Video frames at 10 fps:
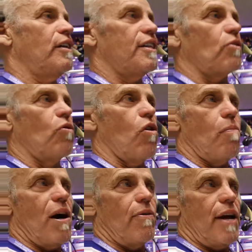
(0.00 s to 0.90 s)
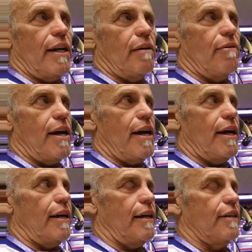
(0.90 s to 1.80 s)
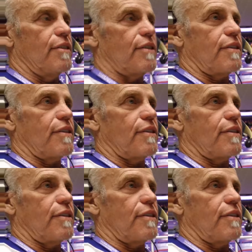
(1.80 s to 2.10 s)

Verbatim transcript: That's a quote by Randy Ray. And